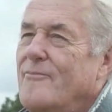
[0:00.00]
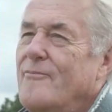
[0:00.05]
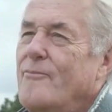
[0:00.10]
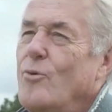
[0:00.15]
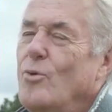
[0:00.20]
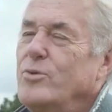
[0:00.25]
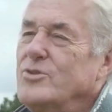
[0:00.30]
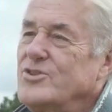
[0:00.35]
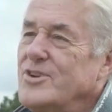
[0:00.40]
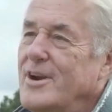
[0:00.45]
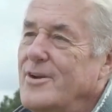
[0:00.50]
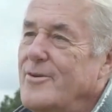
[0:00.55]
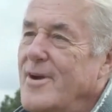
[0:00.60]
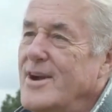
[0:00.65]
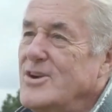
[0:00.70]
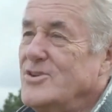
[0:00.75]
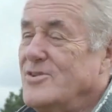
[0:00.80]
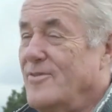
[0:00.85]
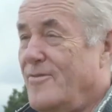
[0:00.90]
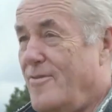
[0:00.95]
fourth
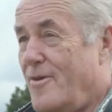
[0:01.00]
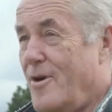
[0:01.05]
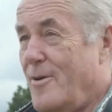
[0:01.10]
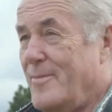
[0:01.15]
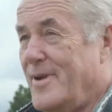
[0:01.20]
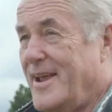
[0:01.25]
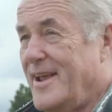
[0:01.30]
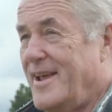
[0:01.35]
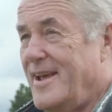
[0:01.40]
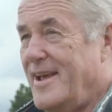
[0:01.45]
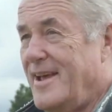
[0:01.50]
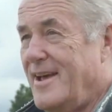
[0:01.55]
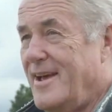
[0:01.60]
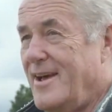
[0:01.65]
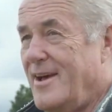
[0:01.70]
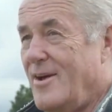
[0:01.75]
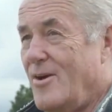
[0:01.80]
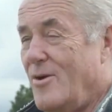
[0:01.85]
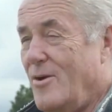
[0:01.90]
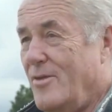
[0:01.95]
generation farming
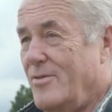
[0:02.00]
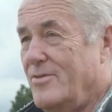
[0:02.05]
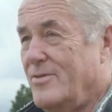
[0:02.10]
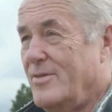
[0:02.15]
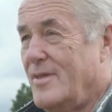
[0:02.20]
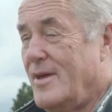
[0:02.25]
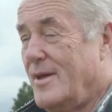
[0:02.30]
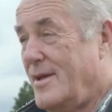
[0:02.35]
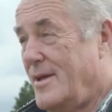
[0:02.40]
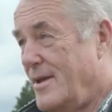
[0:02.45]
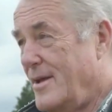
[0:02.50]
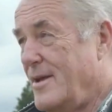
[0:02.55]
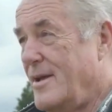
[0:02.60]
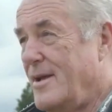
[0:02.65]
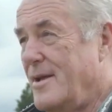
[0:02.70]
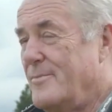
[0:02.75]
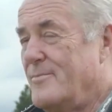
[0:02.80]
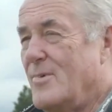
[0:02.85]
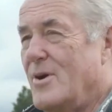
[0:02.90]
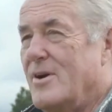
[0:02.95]
here
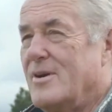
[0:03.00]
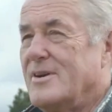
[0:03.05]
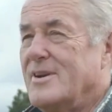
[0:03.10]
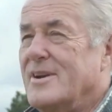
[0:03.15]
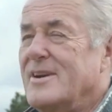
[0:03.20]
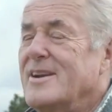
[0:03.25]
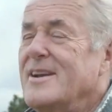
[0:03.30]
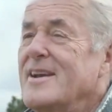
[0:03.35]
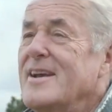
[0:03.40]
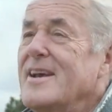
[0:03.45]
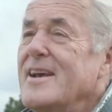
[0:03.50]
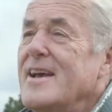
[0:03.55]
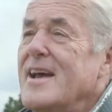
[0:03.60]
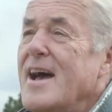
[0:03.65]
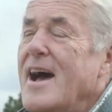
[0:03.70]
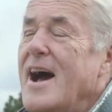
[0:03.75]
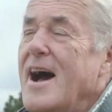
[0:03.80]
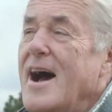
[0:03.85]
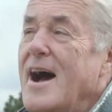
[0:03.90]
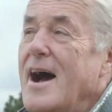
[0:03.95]
in Marden.
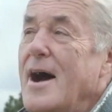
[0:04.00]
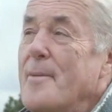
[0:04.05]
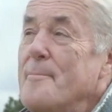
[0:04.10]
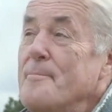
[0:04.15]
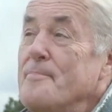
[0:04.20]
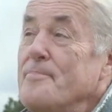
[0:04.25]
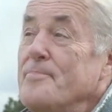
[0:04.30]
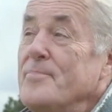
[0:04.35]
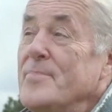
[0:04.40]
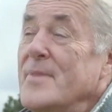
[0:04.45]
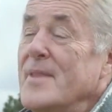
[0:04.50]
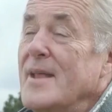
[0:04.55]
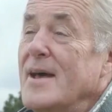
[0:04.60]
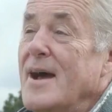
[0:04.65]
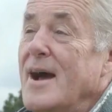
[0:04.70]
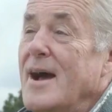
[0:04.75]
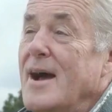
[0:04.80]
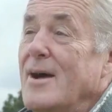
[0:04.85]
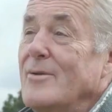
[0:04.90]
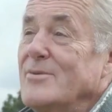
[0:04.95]

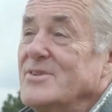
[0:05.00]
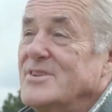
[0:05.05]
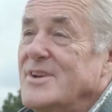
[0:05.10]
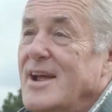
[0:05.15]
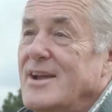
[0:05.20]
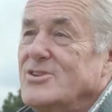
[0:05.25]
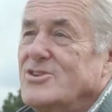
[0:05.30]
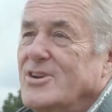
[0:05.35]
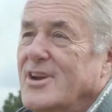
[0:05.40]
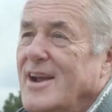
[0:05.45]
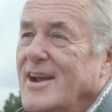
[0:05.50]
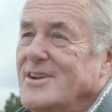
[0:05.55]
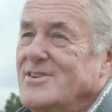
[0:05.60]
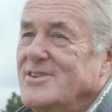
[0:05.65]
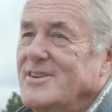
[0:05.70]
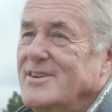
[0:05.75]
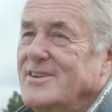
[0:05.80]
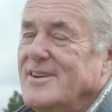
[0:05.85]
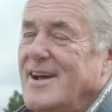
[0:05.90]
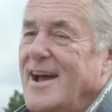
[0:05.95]
I was
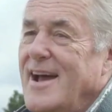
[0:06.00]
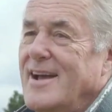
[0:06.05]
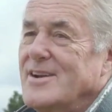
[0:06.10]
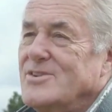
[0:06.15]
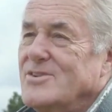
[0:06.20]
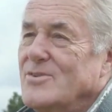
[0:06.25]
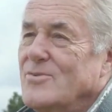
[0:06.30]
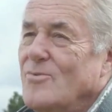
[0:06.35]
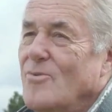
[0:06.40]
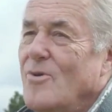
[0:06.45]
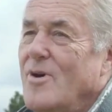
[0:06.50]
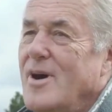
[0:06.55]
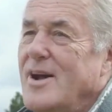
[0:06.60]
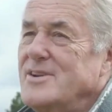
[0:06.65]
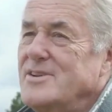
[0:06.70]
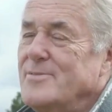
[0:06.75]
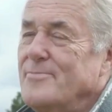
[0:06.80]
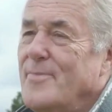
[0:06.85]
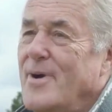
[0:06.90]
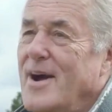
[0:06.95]
educated at
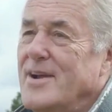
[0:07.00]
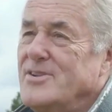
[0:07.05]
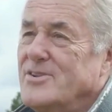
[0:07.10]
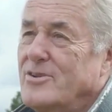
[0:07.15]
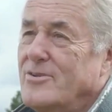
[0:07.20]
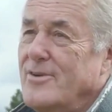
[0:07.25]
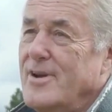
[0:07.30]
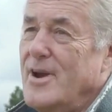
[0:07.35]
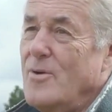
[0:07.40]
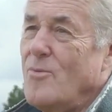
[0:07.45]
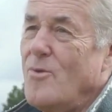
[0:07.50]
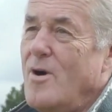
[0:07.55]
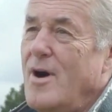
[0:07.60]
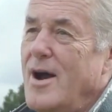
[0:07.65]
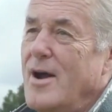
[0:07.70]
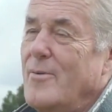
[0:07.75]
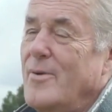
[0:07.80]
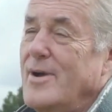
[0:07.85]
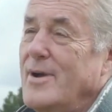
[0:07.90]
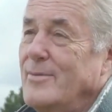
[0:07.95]
Y, did my degree at
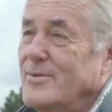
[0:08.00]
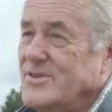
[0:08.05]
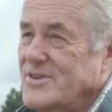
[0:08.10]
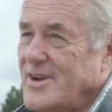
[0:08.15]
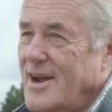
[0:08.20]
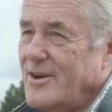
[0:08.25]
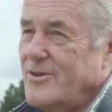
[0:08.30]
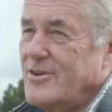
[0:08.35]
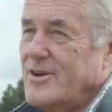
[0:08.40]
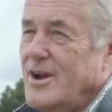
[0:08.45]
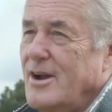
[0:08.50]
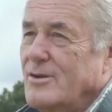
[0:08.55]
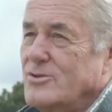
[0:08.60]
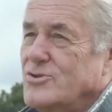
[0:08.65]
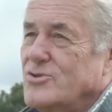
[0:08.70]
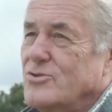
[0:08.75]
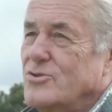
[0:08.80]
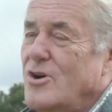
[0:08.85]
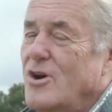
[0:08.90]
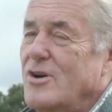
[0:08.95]
Y when it was an
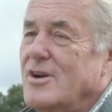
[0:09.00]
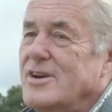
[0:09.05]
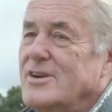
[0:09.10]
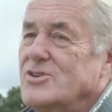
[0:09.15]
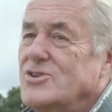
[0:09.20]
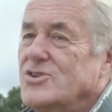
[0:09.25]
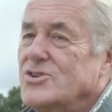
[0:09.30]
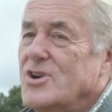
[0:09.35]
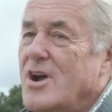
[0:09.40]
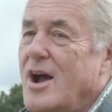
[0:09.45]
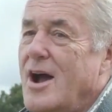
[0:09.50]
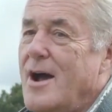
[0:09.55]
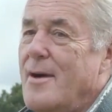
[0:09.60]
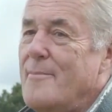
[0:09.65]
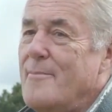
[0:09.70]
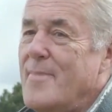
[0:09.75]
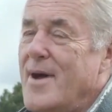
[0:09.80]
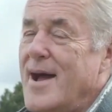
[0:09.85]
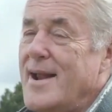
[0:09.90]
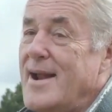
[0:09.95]
agricultural college,
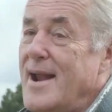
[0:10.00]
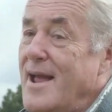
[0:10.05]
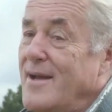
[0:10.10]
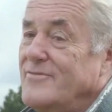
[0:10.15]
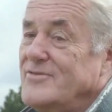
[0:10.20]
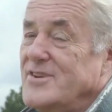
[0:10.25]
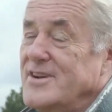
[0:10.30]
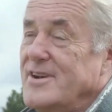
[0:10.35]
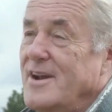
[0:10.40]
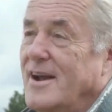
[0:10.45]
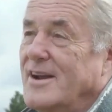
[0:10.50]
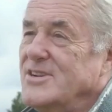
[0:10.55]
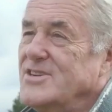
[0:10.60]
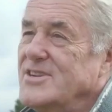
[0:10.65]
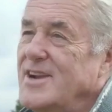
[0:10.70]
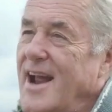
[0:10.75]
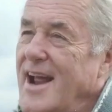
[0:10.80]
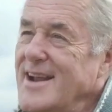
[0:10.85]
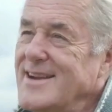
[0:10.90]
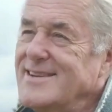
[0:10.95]
and left in
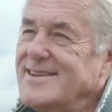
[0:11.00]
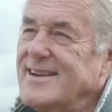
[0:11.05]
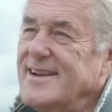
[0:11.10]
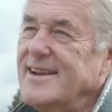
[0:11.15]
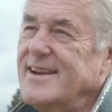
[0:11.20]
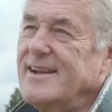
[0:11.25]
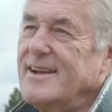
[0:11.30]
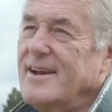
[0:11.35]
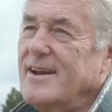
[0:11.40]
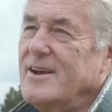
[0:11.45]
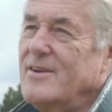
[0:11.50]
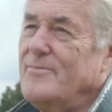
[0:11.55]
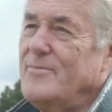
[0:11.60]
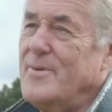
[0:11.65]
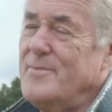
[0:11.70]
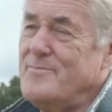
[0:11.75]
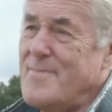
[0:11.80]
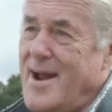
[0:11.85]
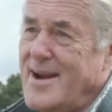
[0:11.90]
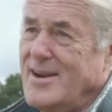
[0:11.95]
1980 and have
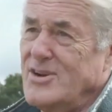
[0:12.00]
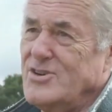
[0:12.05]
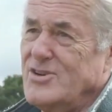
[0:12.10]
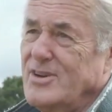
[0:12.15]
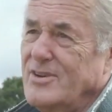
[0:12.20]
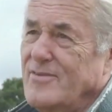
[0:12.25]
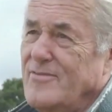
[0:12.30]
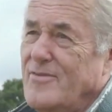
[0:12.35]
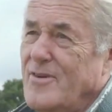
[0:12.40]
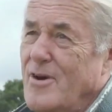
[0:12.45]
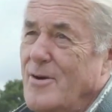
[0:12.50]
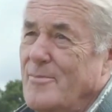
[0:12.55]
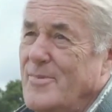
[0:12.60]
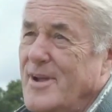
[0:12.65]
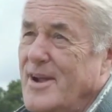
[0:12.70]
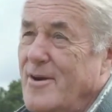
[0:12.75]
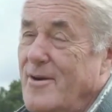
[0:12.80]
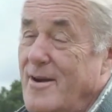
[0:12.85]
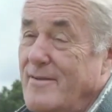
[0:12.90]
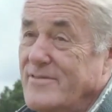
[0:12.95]
been managing the farm
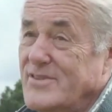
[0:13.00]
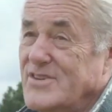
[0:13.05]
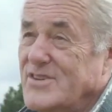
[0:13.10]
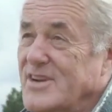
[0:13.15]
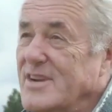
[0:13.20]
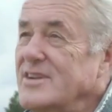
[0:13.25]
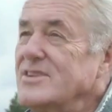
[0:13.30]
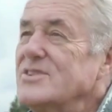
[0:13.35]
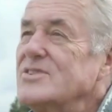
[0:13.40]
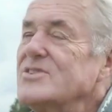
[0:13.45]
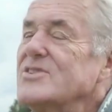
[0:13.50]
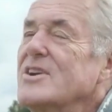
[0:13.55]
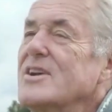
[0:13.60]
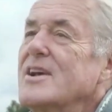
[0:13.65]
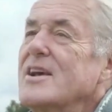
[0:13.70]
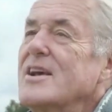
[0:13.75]
here ever since.